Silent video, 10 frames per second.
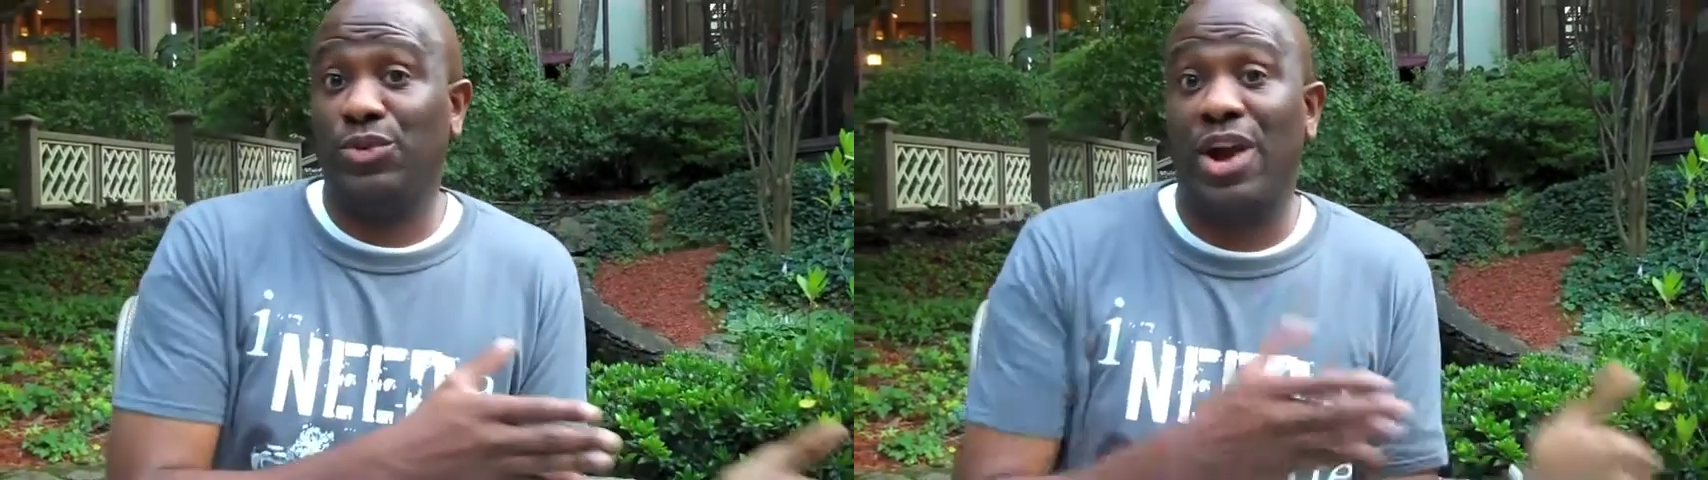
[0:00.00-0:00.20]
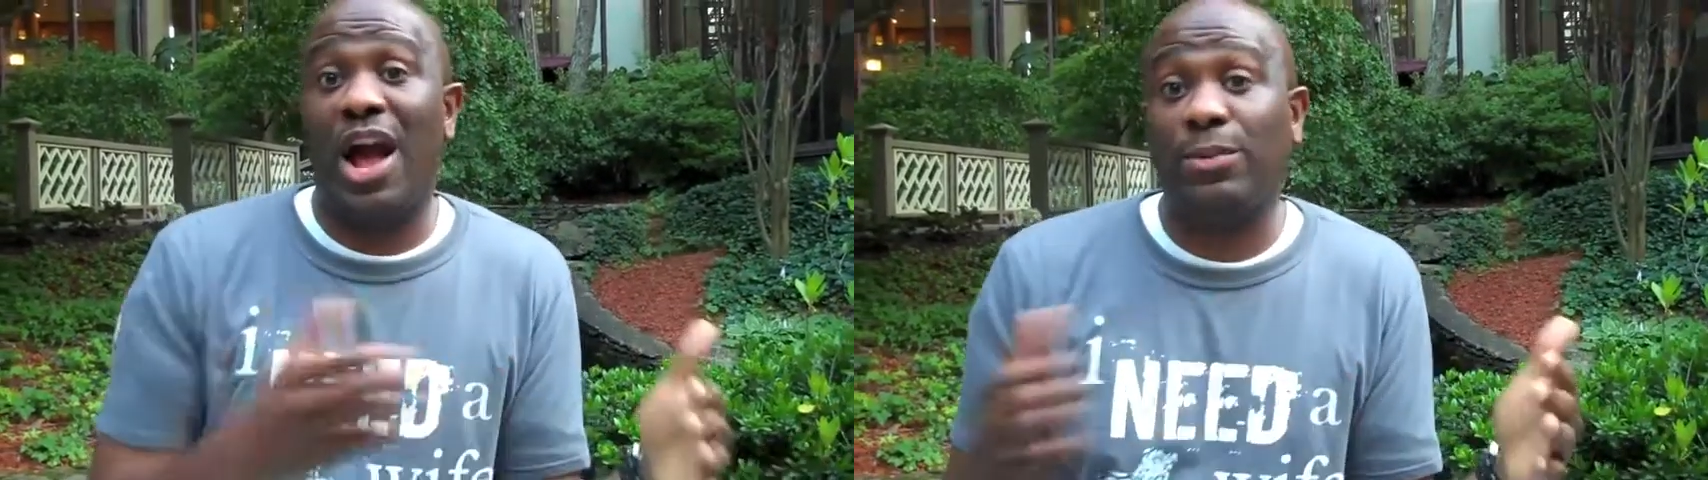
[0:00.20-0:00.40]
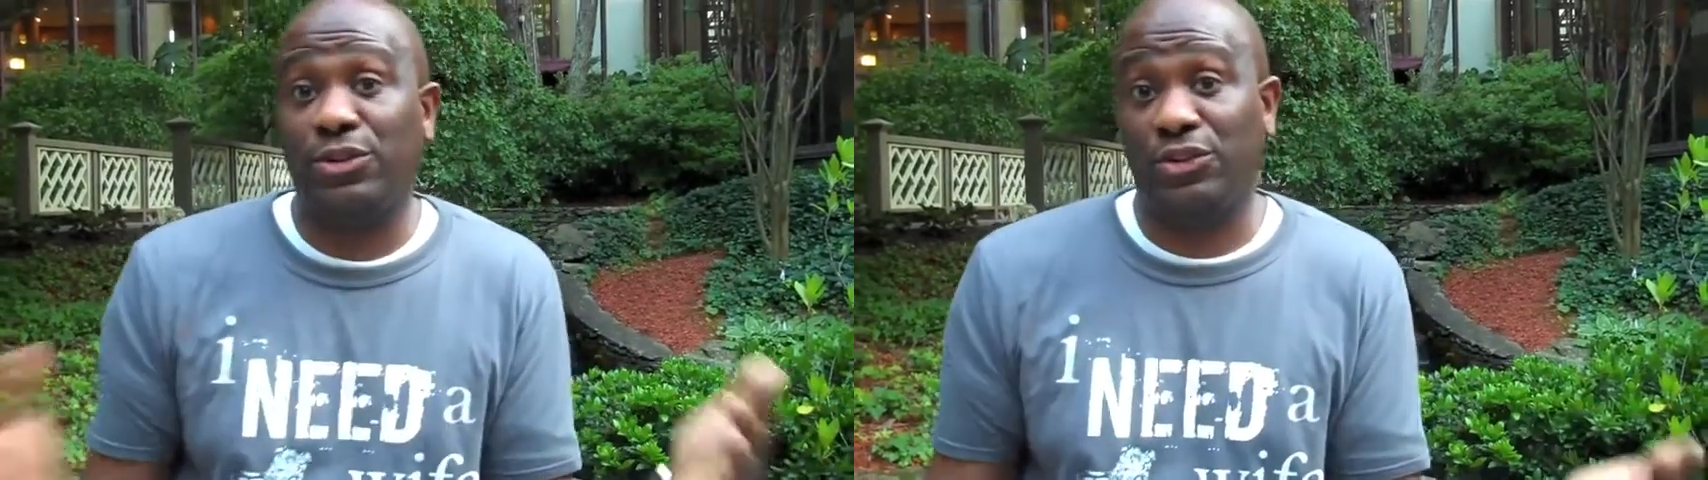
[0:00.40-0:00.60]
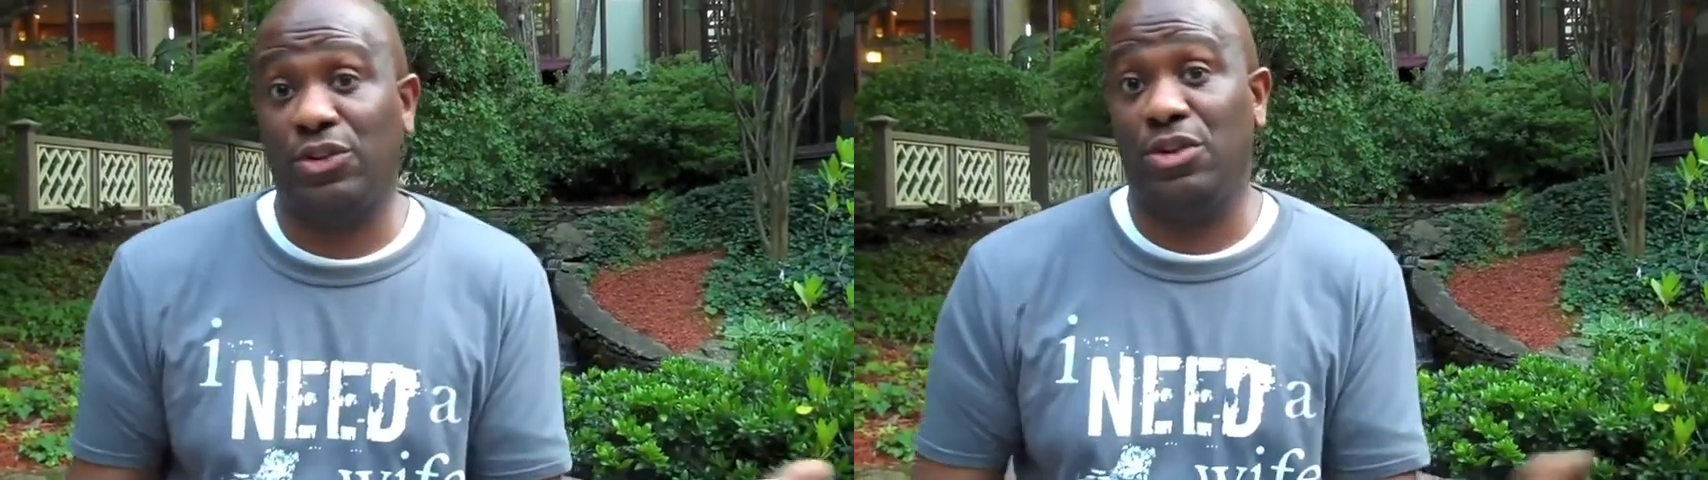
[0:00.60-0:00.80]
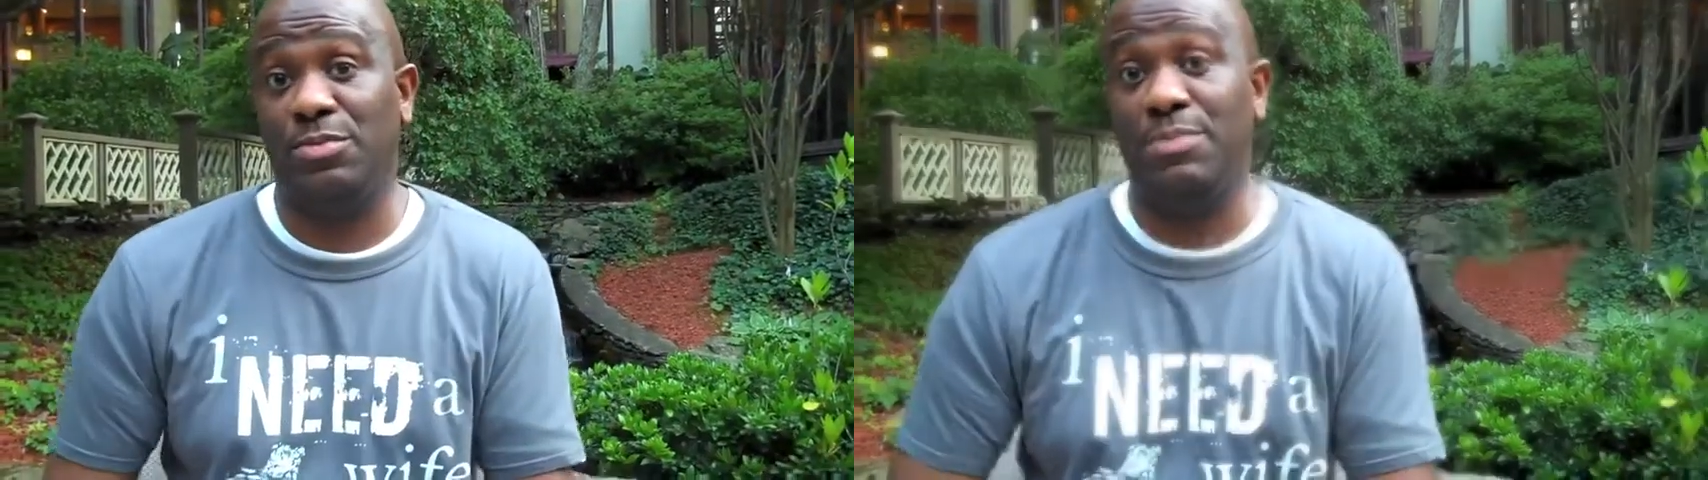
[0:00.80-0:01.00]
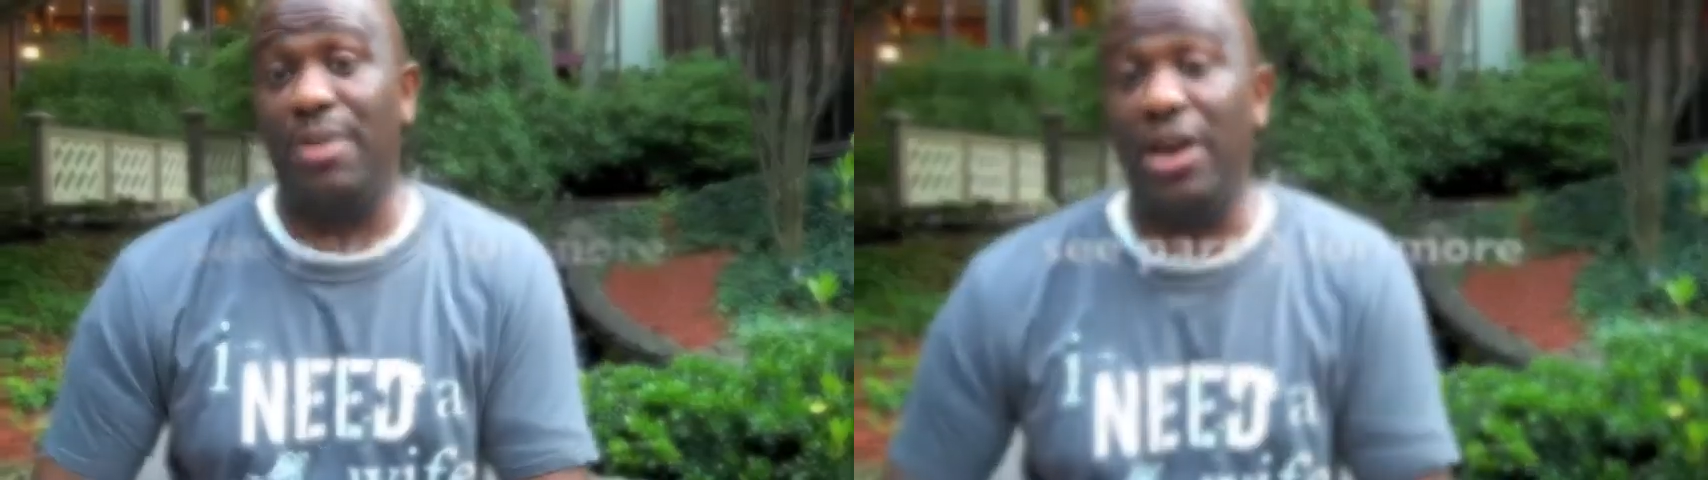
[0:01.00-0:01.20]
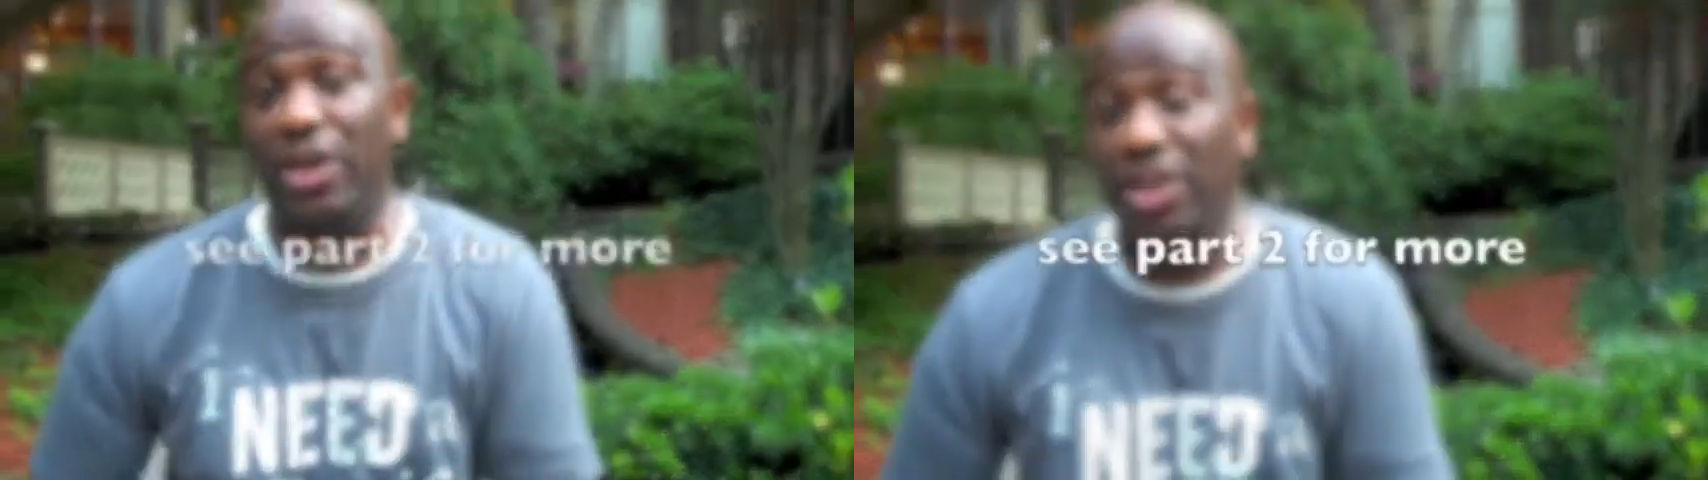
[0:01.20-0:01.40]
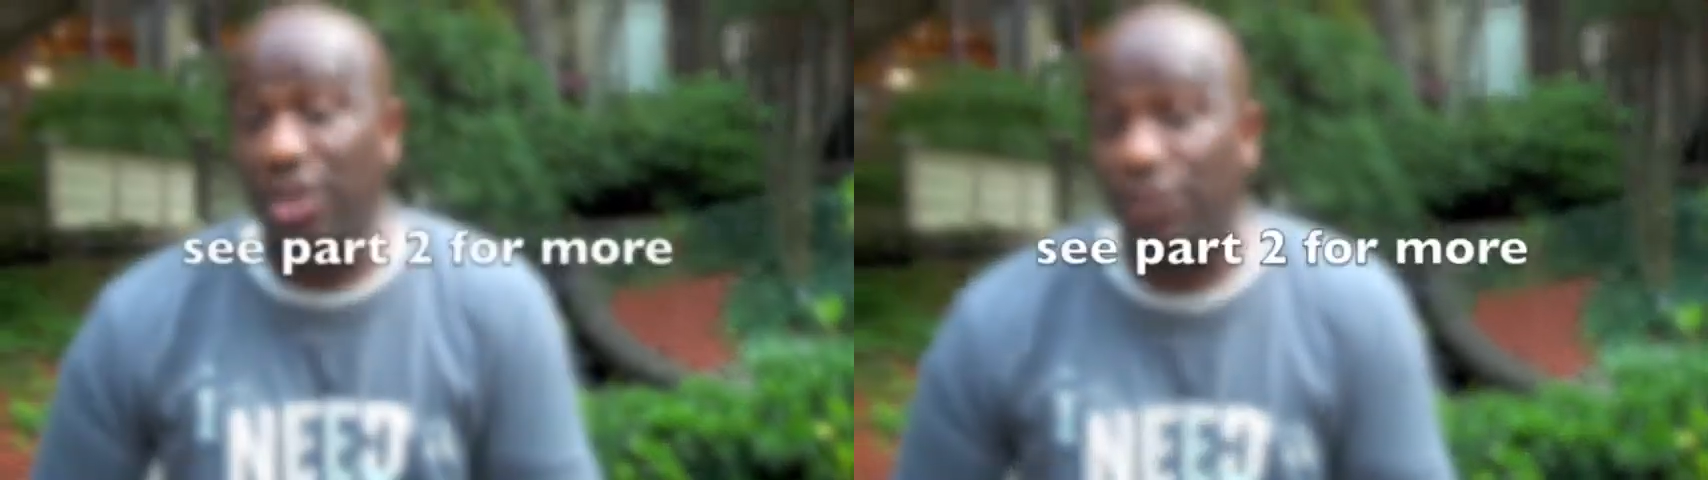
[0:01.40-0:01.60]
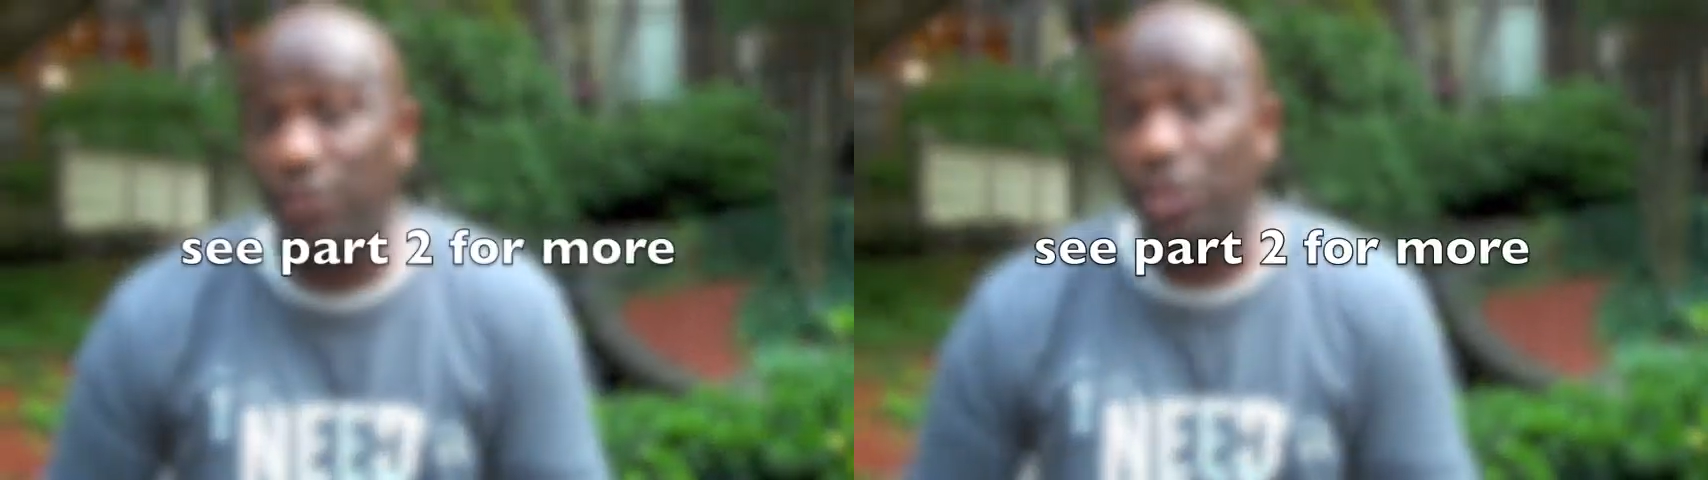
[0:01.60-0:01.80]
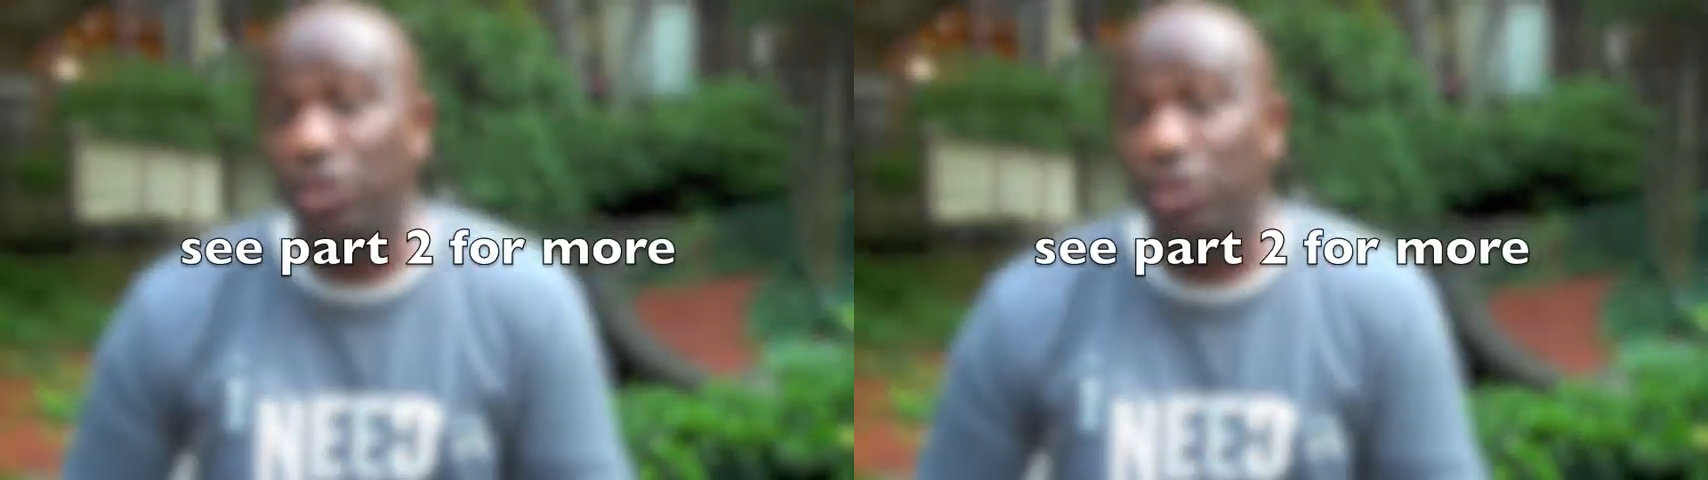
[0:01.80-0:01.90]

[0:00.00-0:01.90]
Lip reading: So your options are going to be better if